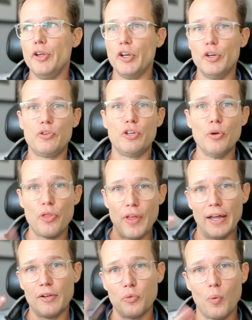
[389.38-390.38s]
you can do 2
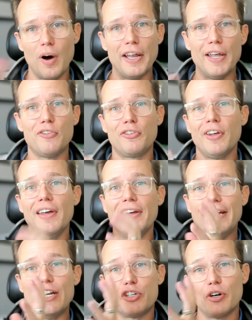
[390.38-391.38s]
things. One is
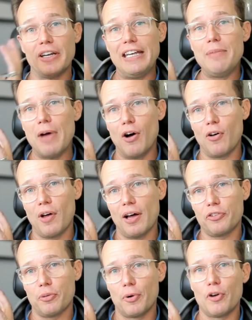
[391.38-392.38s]
get your email
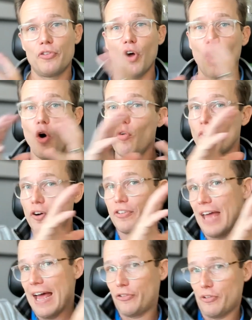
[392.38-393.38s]
customers over
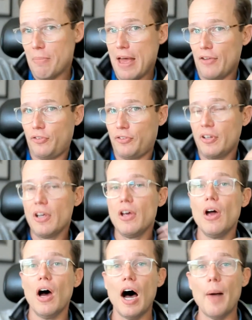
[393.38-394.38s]
to SMS,
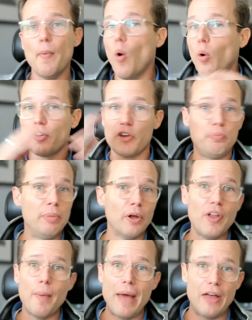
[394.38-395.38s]
or just
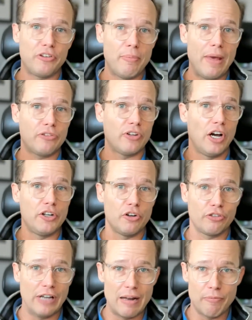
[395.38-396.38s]
build an SMS on your
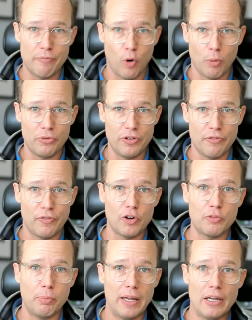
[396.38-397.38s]
sign-up forms in the
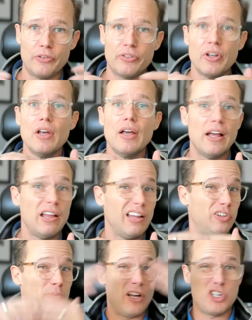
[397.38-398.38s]
first place,
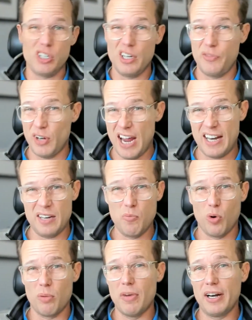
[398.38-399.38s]
especially if you're adding
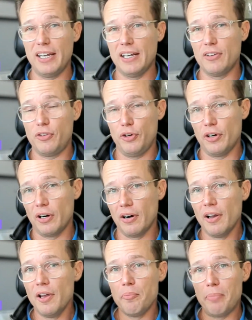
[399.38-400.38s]
more money into
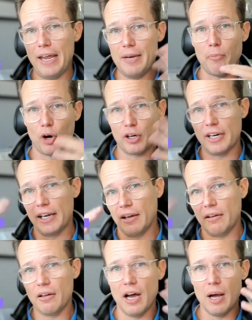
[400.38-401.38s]
your paid
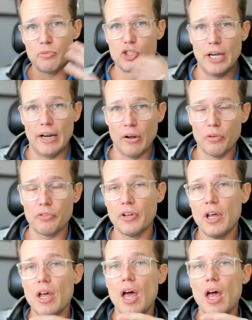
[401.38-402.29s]
marketing channels.